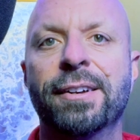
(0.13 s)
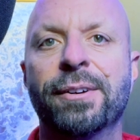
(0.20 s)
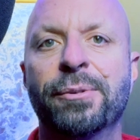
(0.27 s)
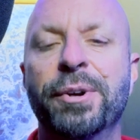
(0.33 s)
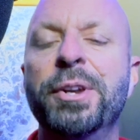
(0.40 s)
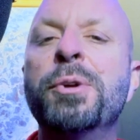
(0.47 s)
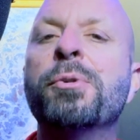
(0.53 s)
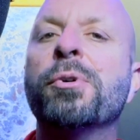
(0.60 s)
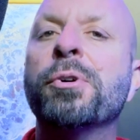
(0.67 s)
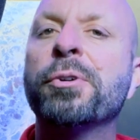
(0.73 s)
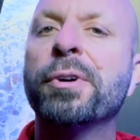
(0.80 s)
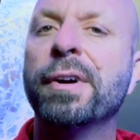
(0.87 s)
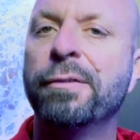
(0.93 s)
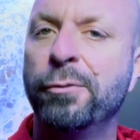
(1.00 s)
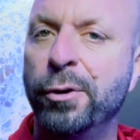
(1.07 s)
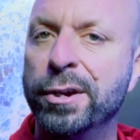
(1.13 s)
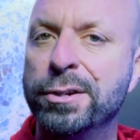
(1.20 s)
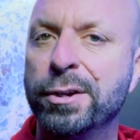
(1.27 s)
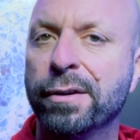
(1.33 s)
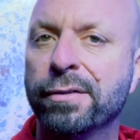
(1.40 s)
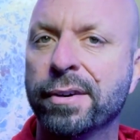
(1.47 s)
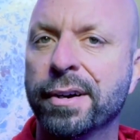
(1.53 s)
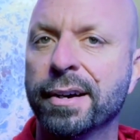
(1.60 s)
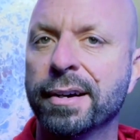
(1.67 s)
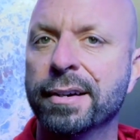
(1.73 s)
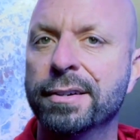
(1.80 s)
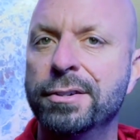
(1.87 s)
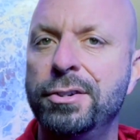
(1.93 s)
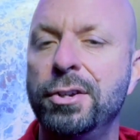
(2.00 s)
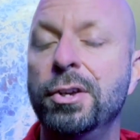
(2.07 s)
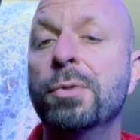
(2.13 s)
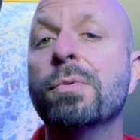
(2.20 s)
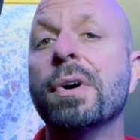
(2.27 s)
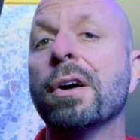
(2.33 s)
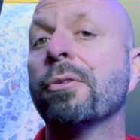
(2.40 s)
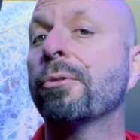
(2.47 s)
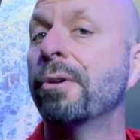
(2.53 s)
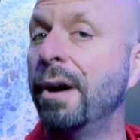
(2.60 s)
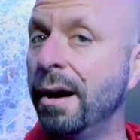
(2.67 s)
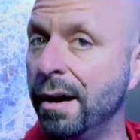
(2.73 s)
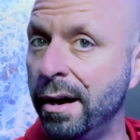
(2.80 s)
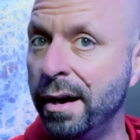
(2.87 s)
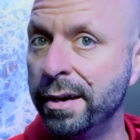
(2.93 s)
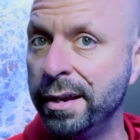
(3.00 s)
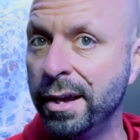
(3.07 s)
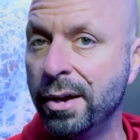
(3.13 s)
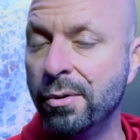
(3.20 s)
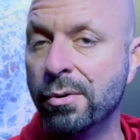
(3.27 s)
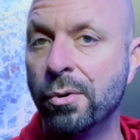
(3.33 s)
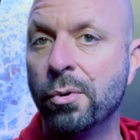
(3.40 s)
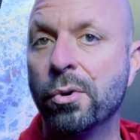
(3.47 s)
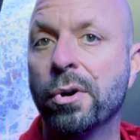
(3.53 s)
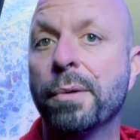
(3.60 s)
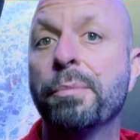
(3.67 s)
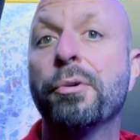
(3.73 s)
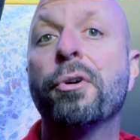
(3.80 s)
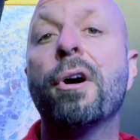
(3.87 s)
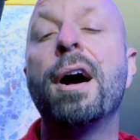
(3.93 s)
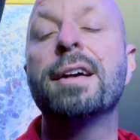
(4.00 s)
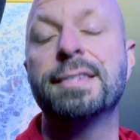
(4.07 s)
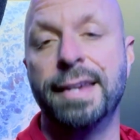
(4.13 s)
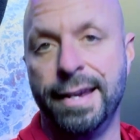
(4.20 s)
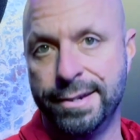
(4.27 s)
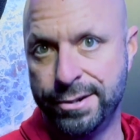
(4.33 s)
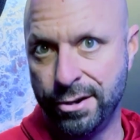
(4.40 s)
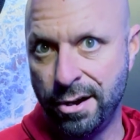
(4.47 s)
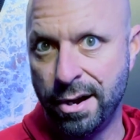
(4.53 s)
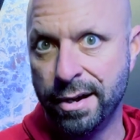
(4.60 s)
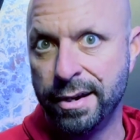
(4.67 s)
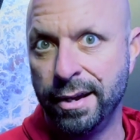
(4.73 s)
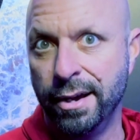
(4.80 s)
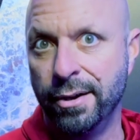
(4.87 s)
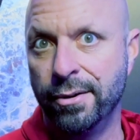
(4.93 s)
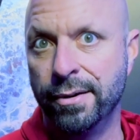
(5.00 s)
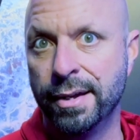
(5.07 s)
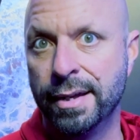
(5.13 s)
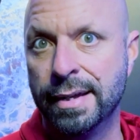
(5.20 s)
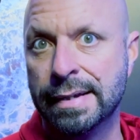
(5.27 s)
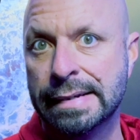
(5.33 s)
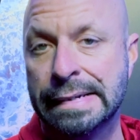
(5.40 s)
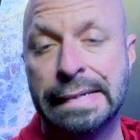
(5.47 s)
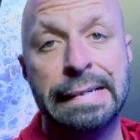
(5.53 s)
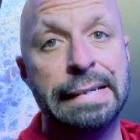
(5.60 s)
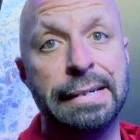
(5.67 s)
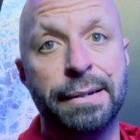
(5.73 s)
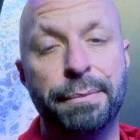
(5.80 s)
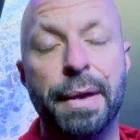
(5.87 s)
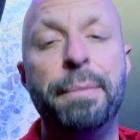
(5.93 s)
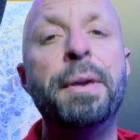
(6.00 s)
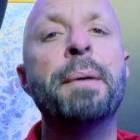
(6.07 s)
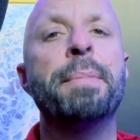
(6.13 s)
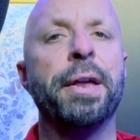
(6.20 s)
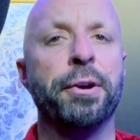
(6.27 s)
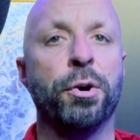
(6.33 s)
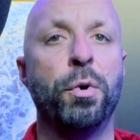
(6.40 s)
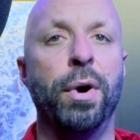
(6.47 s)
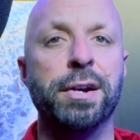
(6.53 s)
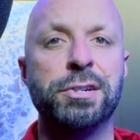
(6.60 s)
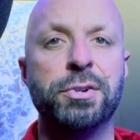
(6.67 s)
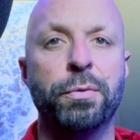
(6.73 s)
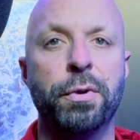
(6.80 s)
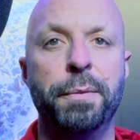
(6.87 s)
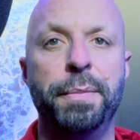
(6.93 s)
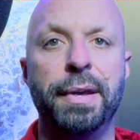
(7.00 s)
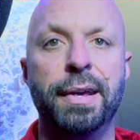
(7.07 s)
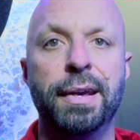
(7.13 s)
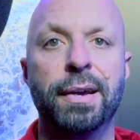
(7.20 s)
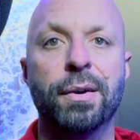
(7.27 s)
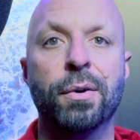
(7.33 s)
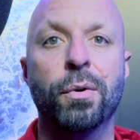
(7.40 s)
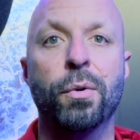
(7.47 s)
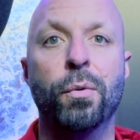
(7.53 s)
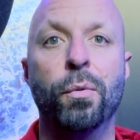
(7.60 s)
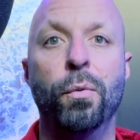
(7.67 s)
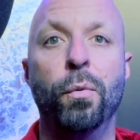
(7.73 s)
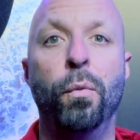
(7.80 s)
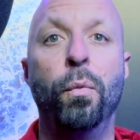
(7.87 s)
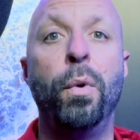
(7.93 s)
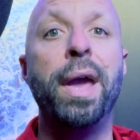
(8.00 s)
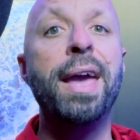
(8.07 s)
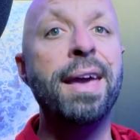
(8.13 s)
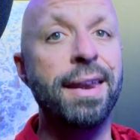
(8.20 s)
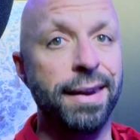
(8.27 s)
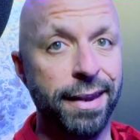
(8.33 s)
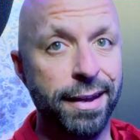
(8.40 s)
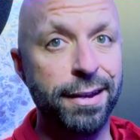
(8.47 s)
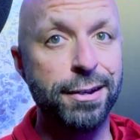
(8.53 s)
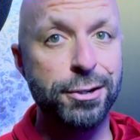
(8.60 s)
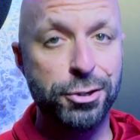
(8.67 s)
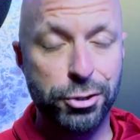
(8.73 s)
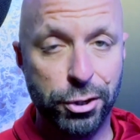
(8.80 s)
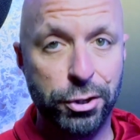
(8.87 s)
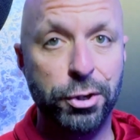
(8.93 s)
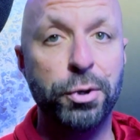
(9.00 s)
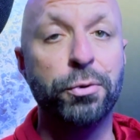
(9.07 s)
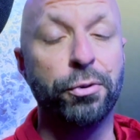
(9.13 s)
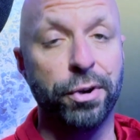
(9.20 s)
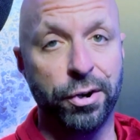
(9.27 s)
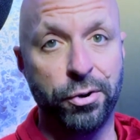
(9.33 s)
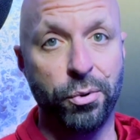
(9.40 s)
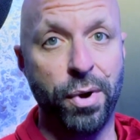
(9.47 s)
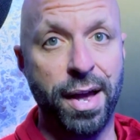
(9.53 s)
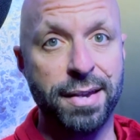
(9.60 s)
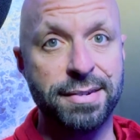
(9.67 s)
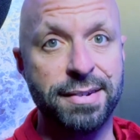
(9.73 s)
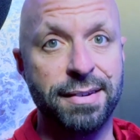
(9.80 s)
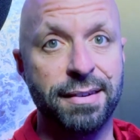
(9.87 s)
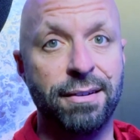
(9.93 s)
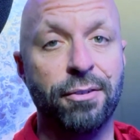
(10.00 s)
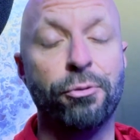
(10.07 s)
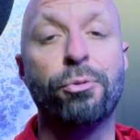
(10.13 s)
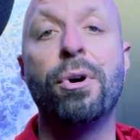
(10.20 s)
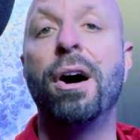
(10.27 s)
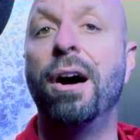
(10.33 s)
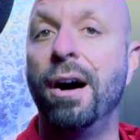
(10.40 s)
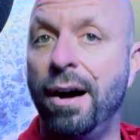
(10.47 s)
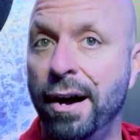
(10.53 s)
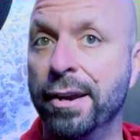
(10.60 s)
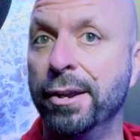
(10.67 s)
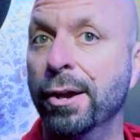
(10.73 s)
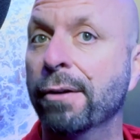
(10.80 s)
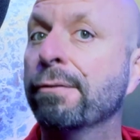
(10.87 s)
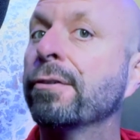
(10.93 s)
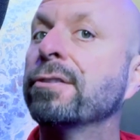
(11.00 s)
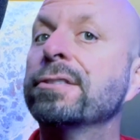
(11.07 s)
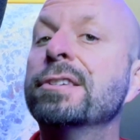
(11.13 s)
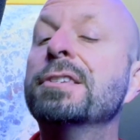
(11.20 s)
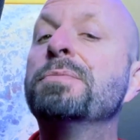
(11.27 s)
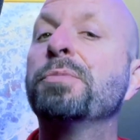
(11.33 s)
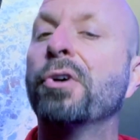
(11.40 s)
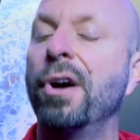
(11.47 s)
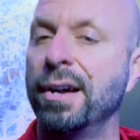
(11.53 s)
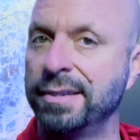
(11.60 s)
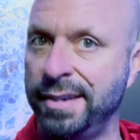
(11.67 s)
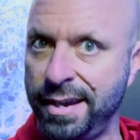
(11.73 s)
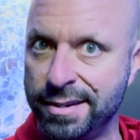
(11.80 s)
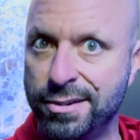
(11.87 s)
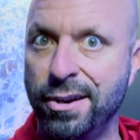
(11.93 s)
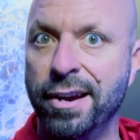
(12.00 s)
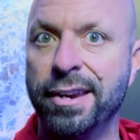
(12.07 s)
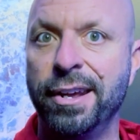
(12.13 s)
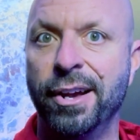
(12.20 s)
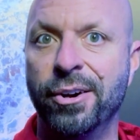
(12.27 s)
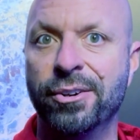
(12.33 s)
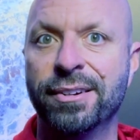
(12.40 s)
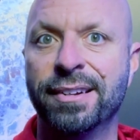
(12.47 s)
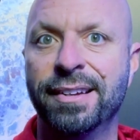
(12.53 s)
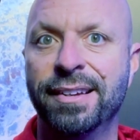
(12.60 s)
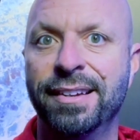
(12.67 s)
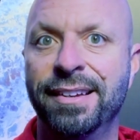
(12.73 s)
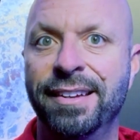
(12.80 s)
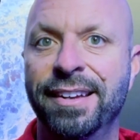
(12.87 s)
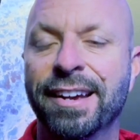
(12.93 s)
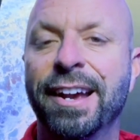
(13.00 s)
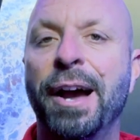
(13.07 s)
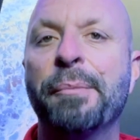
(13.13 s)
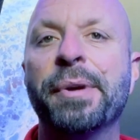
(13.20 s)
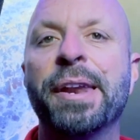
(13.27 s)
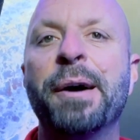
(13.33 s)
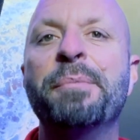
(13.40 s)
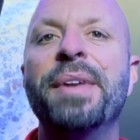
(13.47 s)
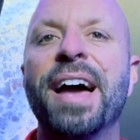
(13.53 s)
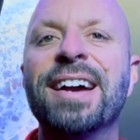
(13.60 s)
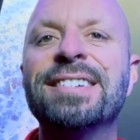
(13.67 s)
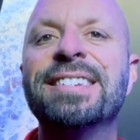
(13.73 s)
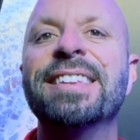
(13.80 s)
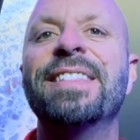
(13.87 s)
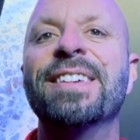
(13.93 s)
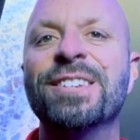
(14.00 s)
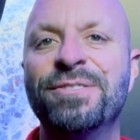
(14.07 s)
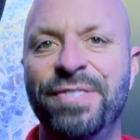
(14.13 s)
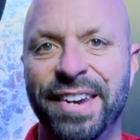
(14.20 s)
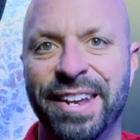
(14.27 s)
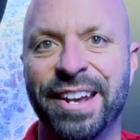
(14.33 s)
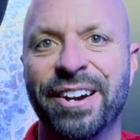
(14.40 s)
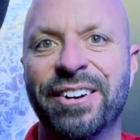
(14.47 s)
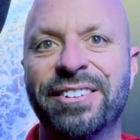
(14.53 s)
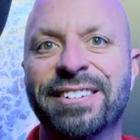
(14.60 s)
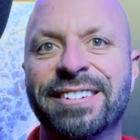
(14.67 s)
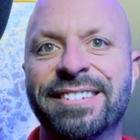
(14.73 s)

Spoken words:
When you order a voiceover, do you want raw audio or processed audio? Maybe a better question would be, when should you request raw audio versus processed audio? Coming up next in this video.